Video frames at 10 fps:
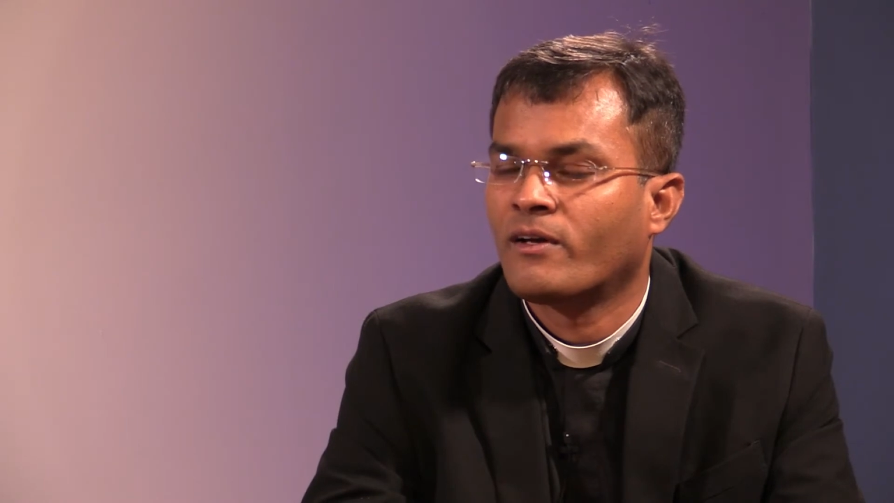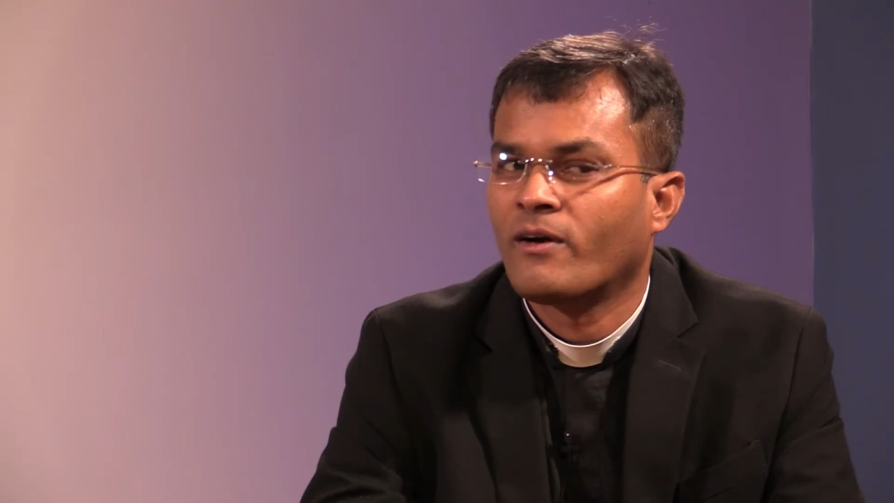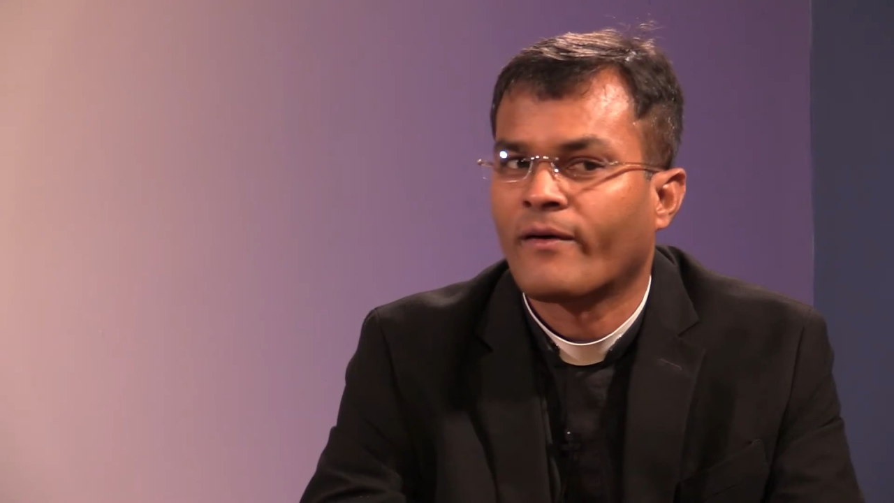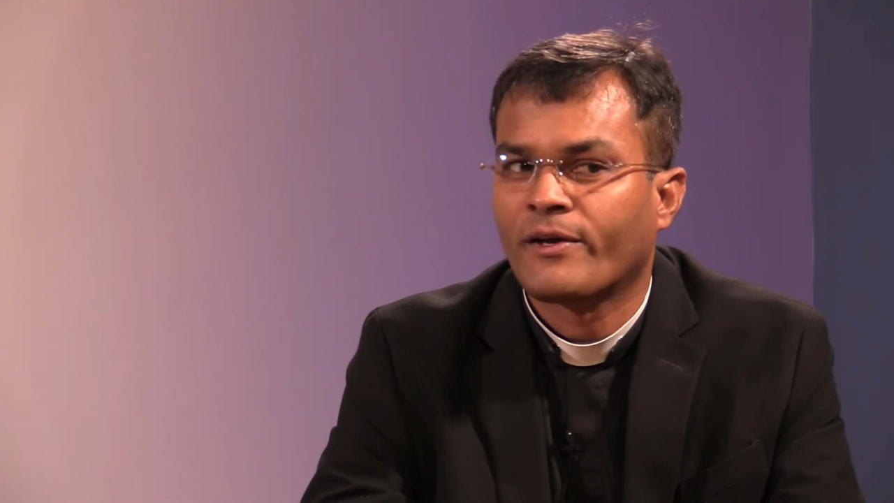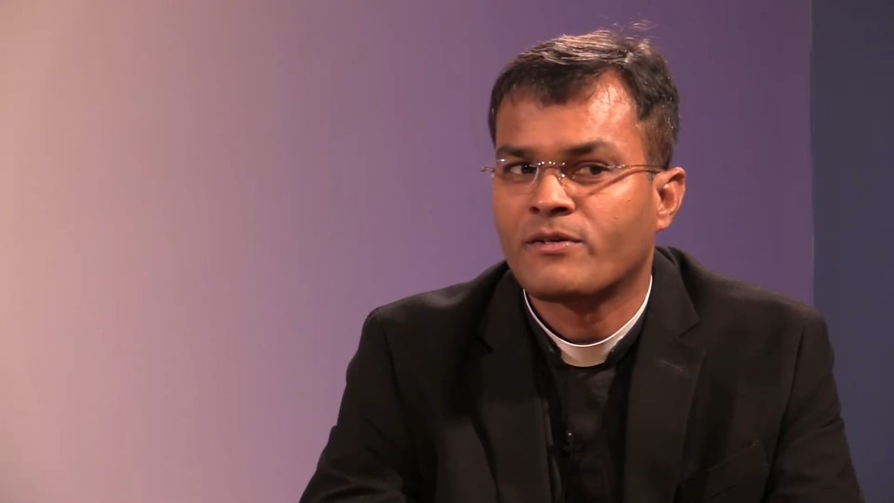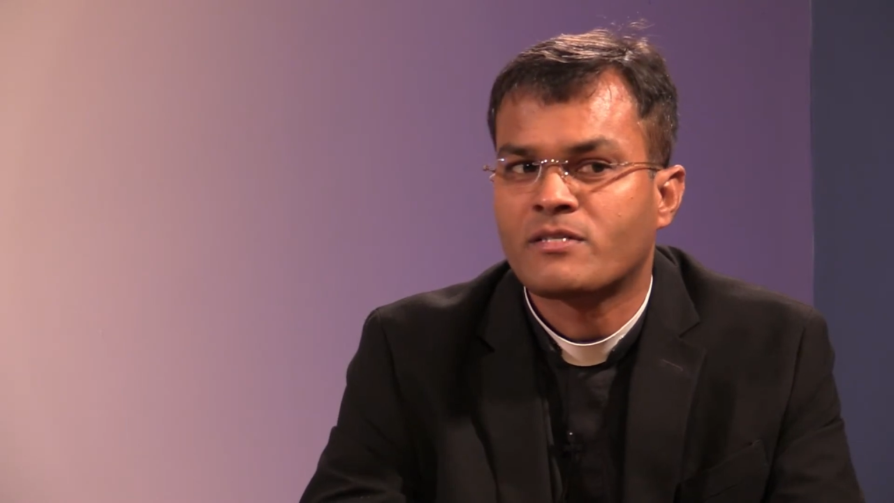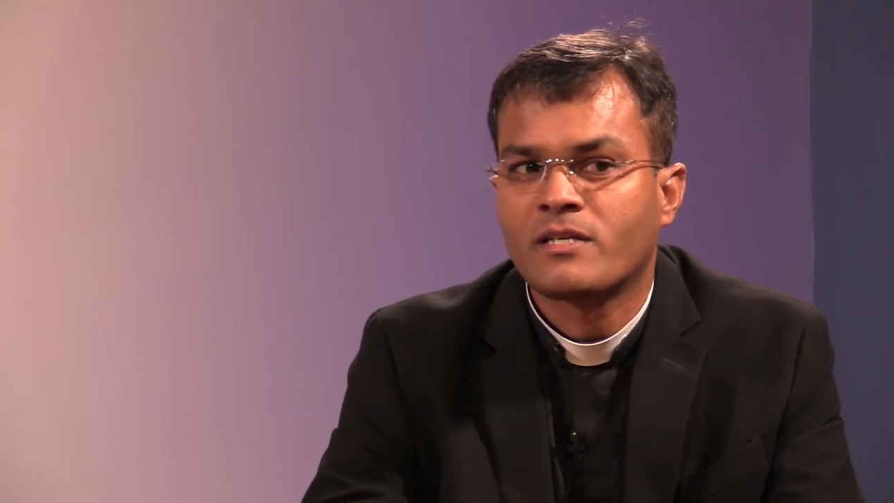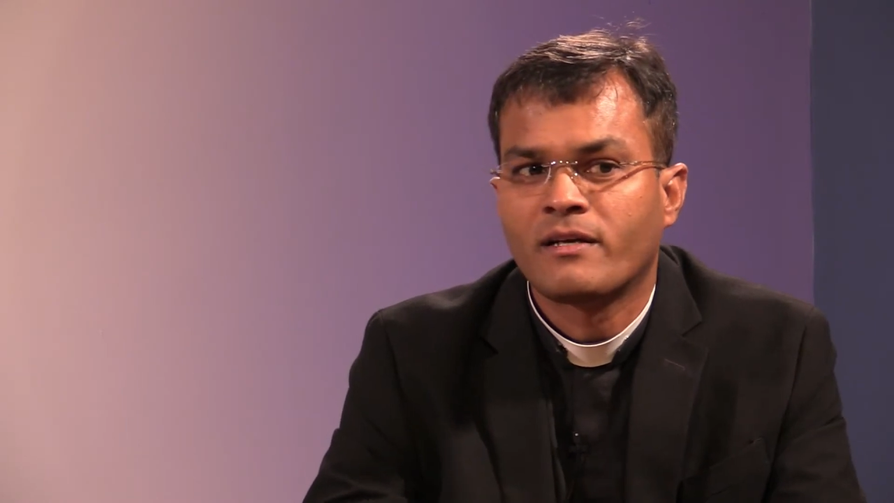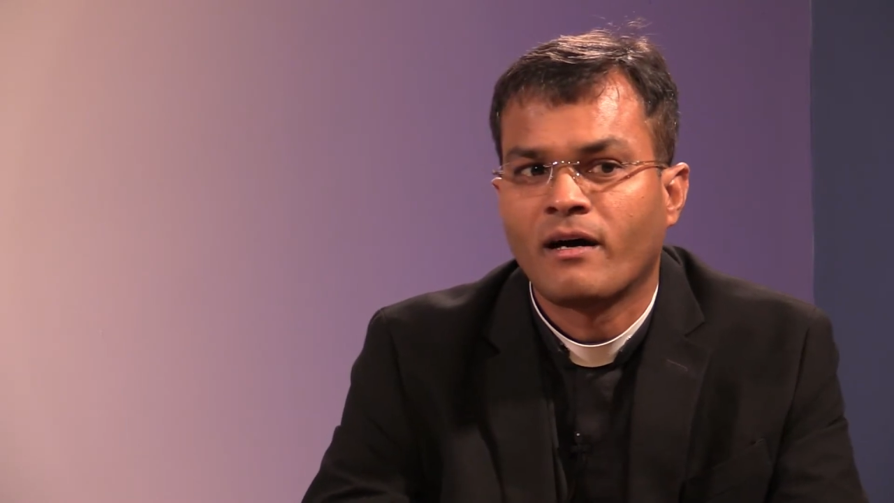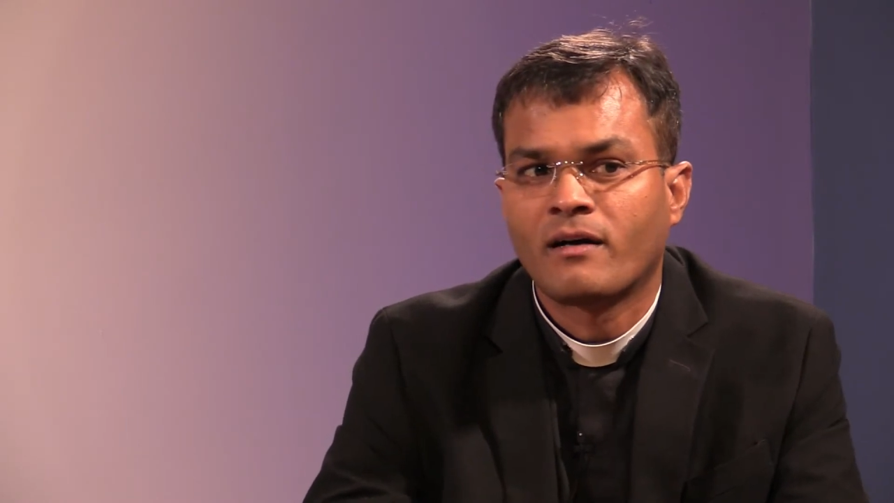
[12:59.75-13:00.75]
Okay, you see
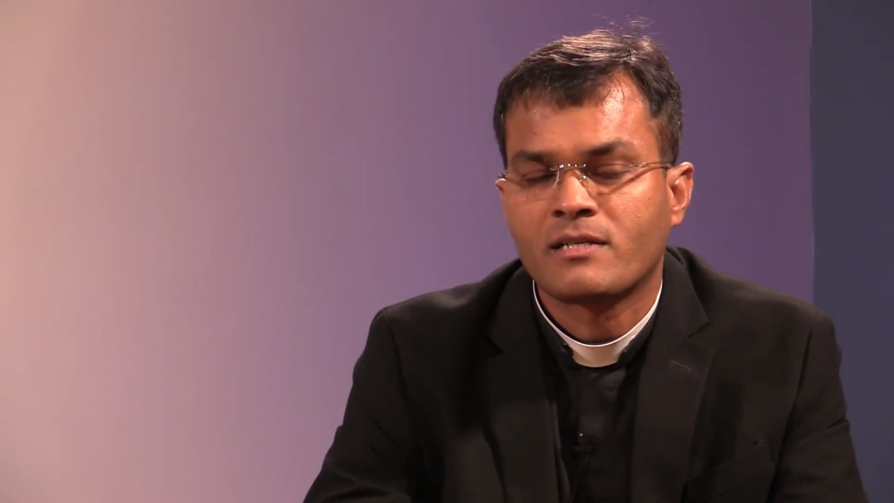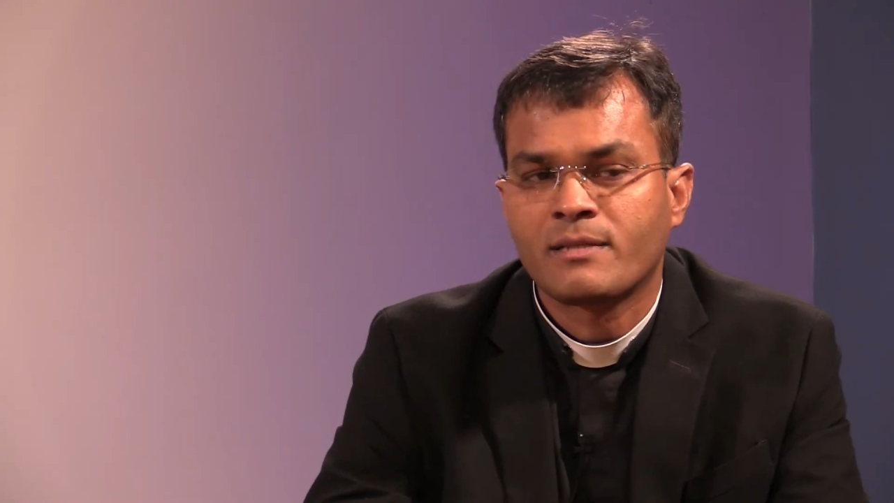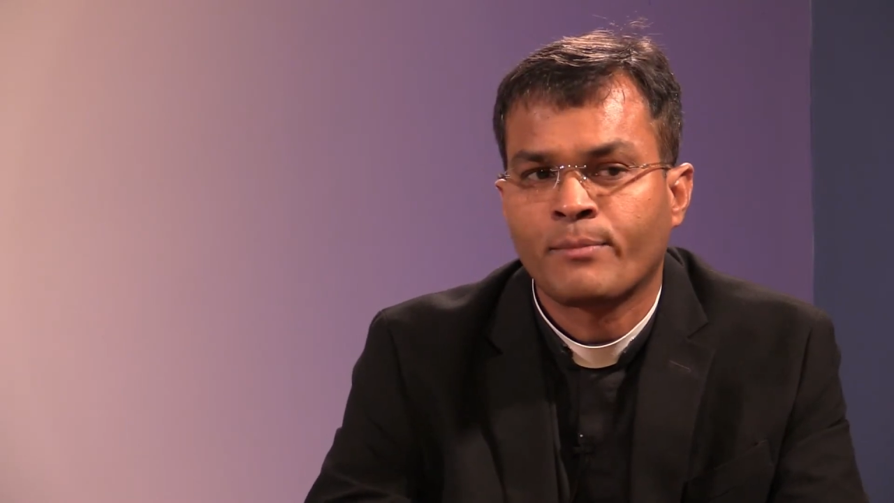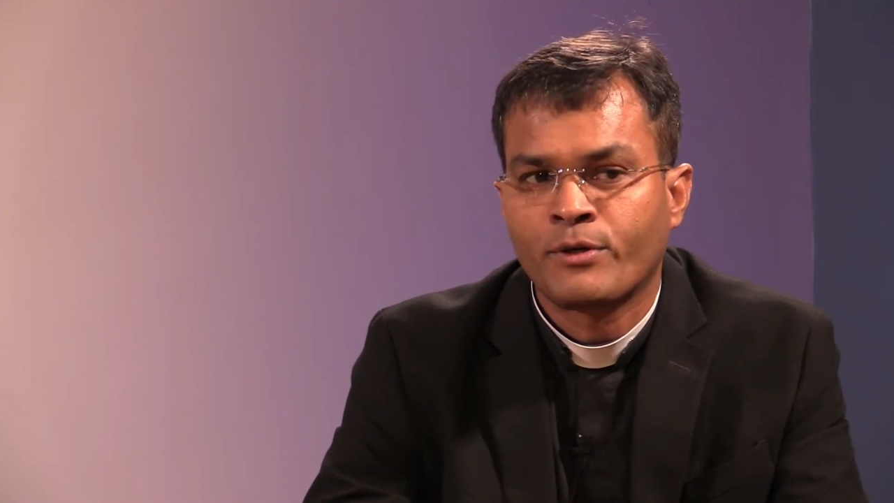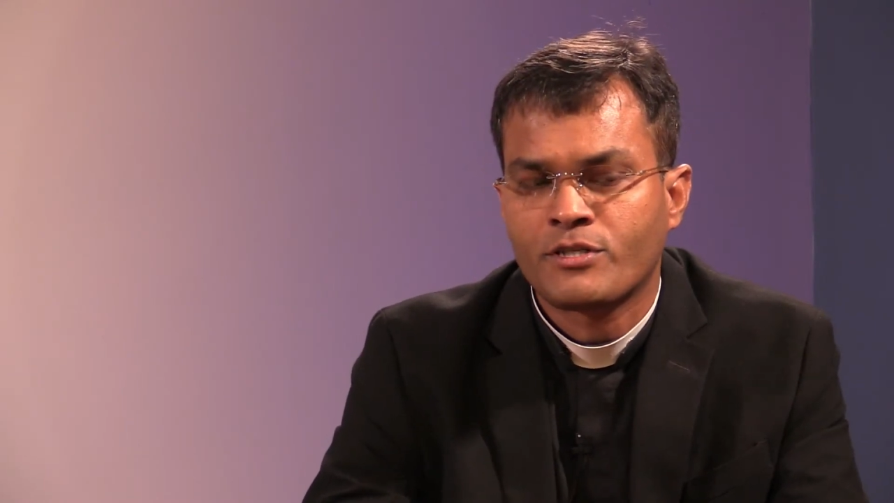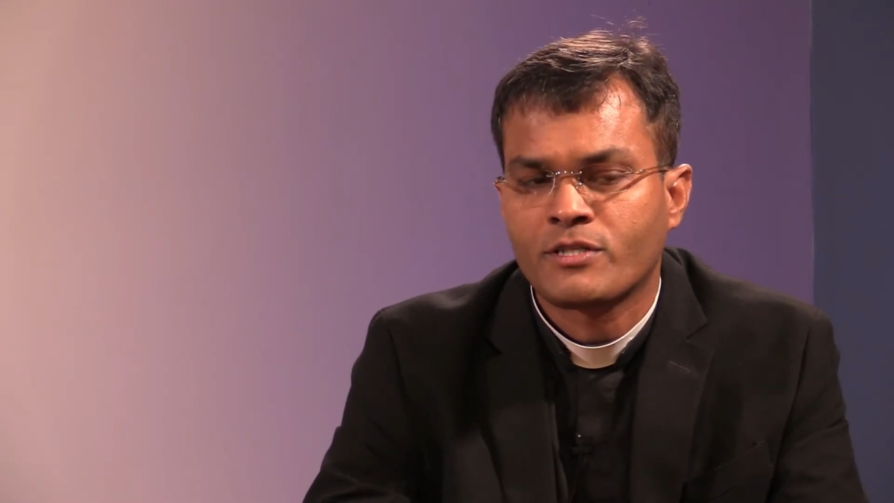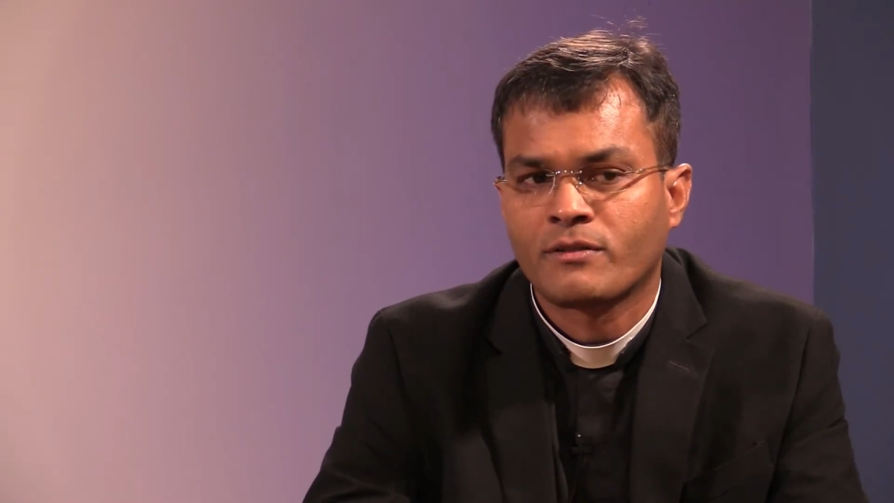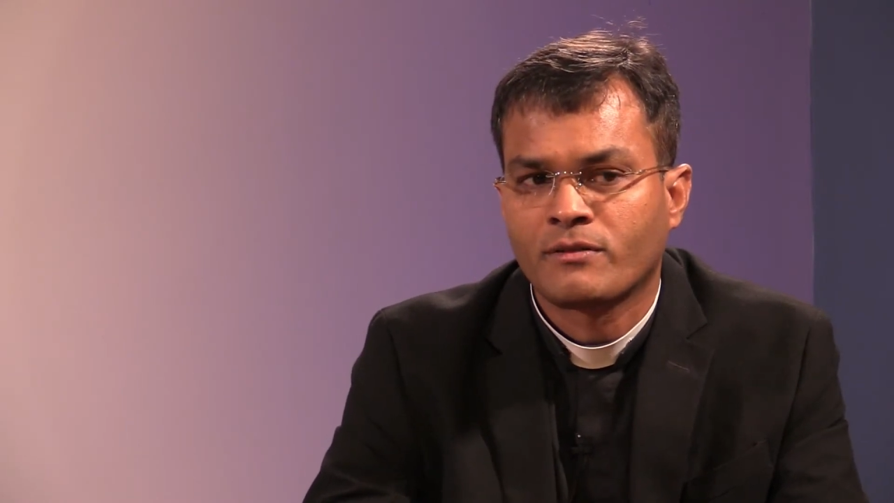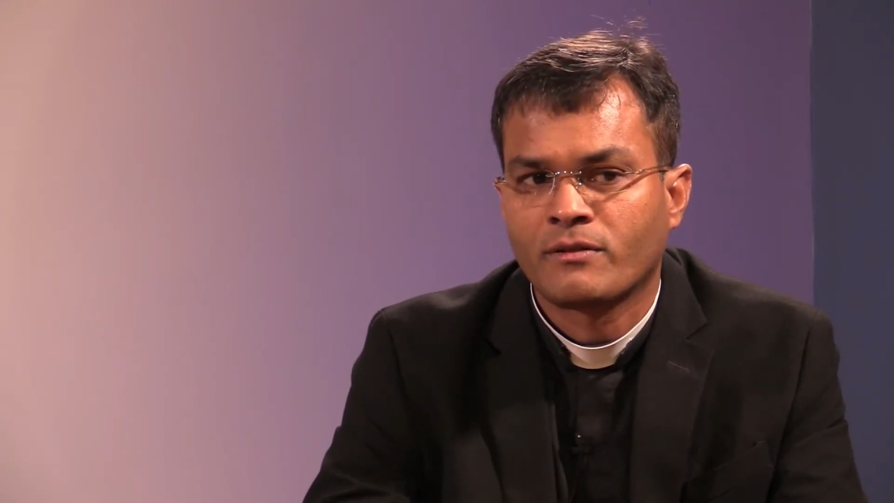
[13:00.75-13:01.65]
God as a person,